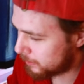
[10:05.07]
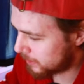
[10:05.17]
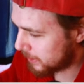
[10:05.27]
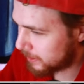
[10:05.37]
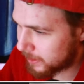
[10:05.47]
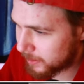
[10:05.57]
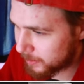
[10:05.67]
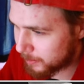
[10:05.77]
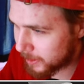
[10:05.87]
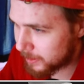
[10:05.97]
knight there.
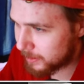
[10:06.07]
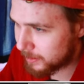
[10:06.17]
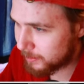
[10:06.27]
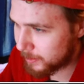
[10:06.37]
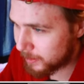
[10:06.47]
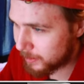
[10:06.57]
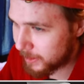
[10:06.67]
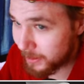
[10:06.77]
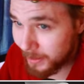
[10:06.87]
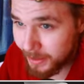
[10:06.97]
But we go
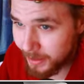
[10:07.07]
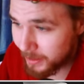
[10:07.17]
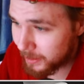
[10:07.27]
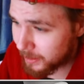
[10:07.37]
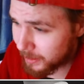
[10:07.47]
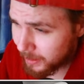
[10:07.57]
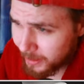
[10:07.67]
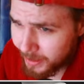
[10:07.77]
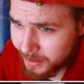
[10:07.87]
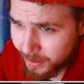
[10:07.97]
there, and then
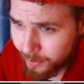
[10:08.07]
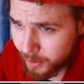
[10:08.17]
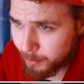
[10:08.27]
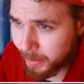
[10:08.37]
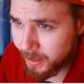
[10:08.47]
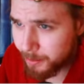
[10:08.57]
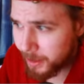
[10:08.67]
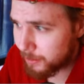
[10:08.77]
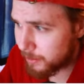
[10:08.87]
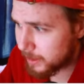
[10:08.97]
he started respecting my
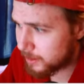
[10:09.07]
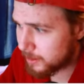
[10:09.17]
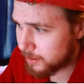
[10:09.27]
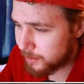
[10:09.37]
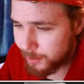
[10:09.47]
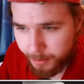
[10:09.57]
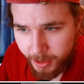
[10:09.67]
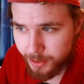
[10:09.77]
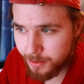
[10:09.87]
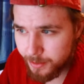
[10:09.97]
threats too
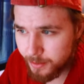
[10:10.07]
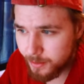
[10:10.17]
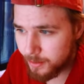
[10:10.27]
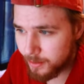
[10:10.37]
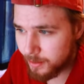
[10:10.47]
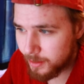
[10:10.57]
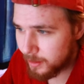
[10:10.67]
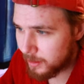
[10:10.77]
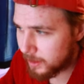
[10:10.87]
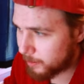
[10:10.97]
much.
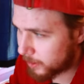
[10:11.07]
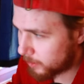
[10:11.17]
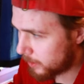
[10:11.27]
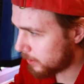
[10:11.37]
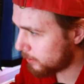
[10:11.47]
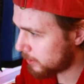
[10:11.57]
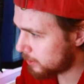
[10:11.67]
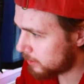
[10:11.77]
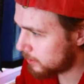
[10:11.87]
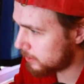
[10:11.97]
And we go here, which
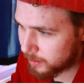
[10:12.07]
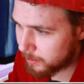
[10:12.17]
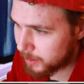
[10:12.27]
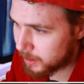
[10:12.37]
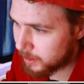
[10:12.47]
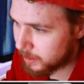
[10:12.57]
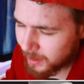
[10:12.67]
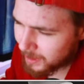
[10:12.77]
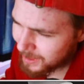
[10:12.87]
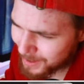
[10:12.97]
is a mistake.
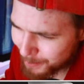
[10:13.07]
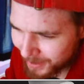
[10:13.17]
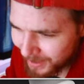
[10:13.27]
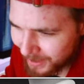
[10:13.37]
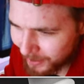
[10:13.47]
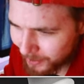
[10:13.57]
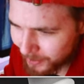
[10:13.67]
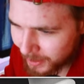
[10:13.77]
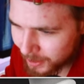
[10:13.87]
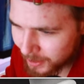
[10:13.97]
Yeah, but here
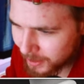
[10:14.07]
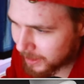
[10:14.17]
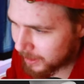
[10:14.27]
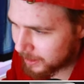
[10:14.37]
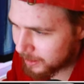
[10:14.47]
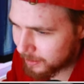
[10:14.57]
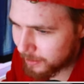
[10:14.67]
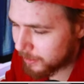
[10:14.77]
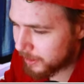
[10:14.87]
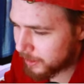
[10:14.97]
they just take...
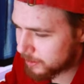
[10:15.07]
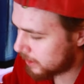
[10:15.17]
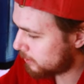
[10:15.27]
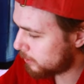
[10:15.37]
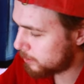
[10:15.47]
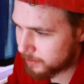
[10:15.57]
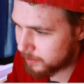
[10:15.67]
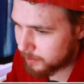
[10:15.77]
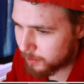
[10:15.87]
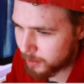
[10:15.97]
No, they don't take. Oops.
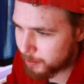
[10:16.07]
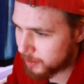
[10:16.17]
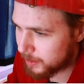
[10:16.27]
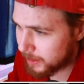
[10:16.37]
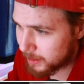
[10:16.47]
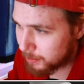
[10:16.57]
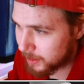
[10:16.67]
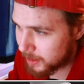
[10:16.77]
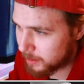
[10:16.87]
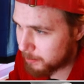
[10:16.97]
Rook protects, plus
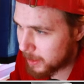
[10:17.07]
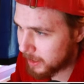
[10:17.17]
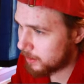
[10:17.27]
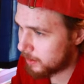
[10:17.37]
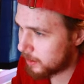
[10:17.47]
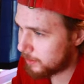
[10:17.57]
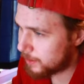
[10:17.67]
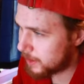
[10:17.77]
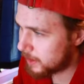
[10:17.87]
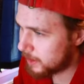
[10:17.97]
it's mate. I was
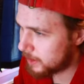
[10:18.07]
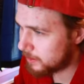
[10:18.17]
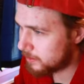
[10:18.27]
thinking